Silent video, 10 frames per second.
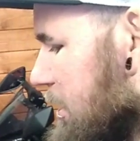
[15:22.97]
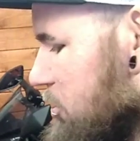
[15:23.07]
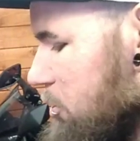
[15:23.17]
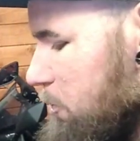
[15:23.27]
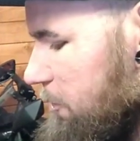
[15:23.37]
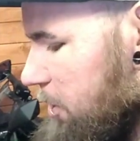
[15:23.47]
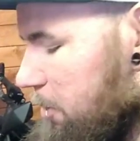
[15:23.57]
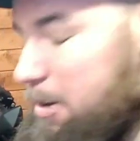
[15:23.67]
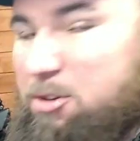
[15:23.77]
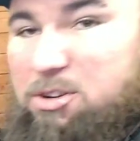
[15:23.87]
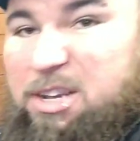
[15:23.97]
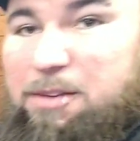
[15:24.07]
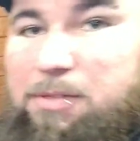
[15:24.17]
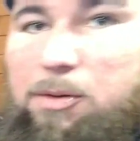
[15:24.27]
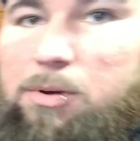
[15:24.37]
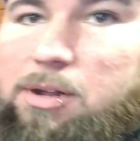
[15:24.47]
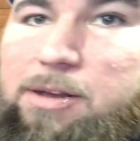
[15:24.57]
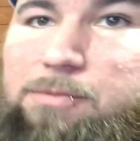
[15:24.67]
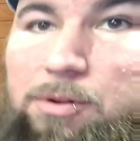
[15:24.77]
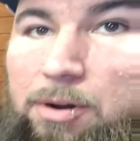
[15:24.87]
is to prevent your battery if they were
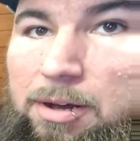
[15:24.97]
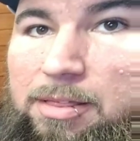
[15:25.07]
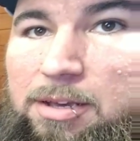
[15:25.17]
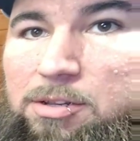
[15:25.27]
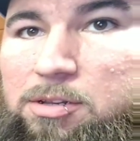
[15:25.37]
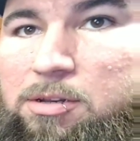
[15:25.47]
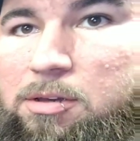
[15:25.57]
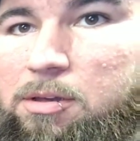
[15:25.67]
left on like this.